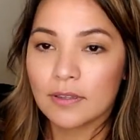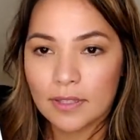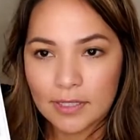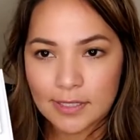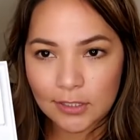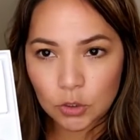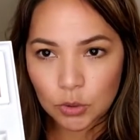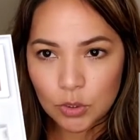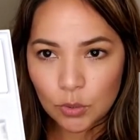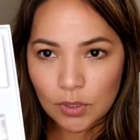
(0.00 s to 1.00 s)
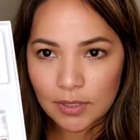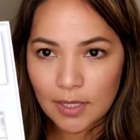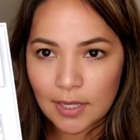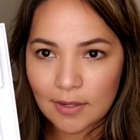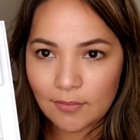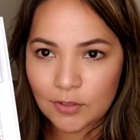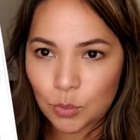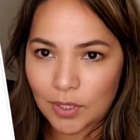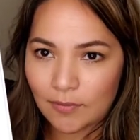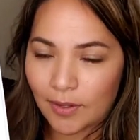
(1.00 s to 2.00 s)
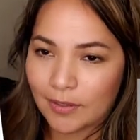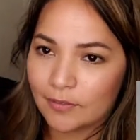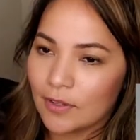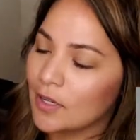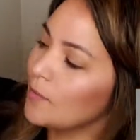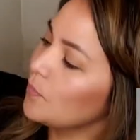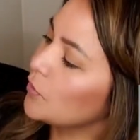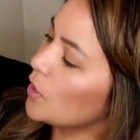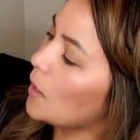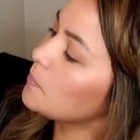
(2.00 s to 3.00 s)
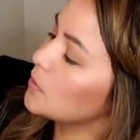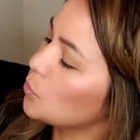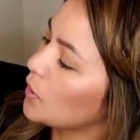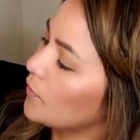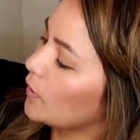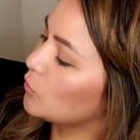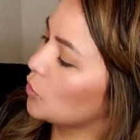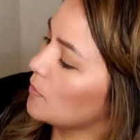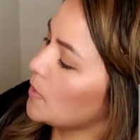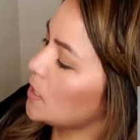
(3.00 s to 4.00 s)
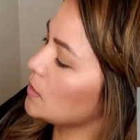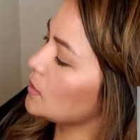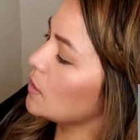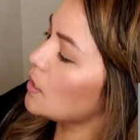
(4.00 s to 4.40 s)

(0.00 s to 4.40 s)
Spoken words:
the essential toolkit for up to 25 treatments,